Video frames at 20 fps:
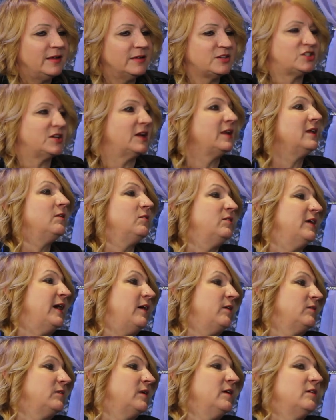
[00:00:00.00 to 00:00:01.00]
is shutting you
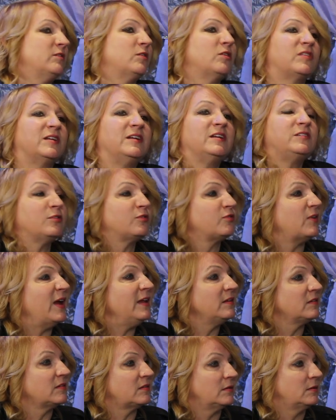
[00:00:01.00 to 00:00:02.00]
down. So send it to
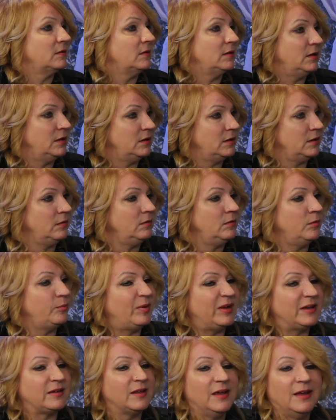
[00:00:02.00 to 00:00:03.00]
friends, you know?
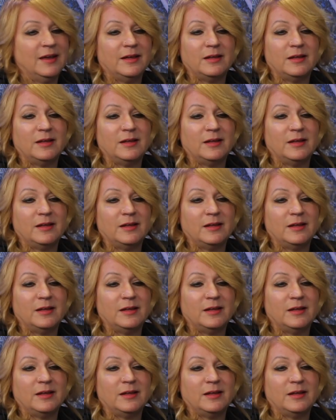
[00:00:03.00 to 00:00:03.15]
But